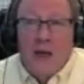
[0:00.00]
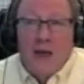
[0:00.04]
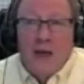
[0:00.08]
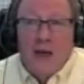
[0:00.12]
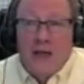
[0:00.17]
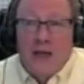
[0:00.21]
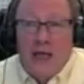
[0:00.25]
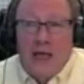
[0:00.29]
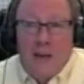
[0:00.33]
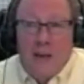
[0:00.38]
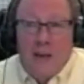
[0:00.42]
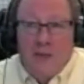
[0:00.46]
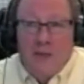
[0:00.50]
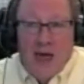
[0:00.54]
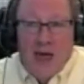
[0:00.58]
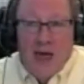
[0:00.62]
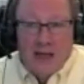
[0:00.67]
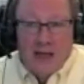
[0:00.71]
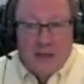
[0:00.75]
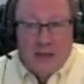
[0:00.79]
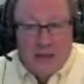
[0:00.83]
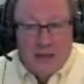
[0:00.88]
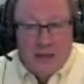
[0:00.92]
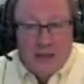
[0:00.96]
to keep
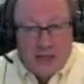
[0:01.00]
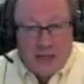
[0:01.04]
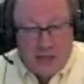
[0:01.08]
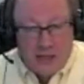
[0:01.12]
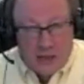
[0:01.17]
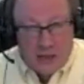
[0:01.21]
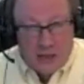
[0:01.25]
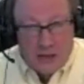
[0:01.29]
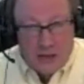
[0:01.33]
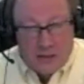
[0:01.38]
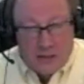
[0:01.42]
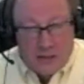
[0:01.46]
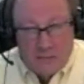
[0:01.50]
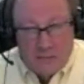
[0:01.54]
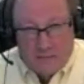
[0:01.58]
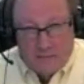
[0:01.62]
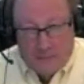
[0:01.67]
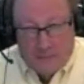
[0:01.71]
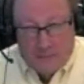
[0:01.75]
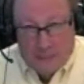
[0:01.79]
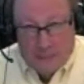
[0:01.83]
that system